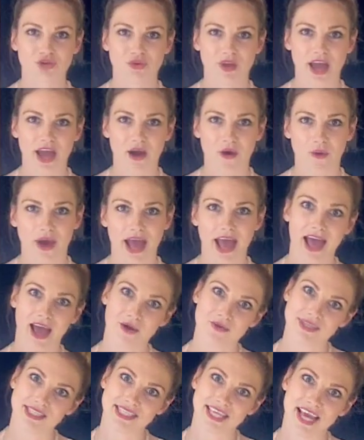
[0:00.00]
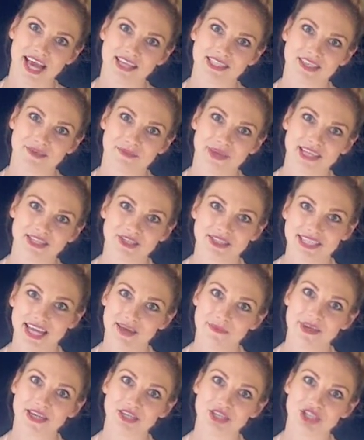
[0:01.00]
now, how is the acid mantle
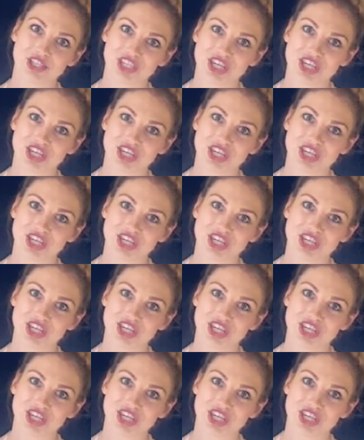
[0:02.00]
damaged?